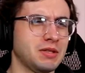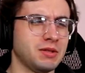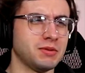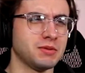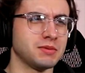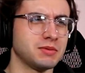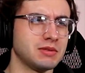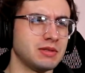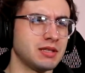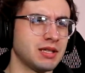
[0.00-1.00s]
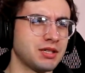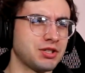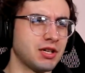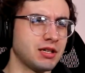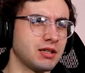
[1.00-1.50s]
Oh. Is he gonna get
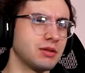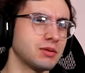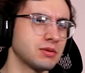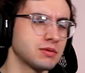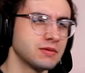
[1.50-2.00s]
shot? Oh.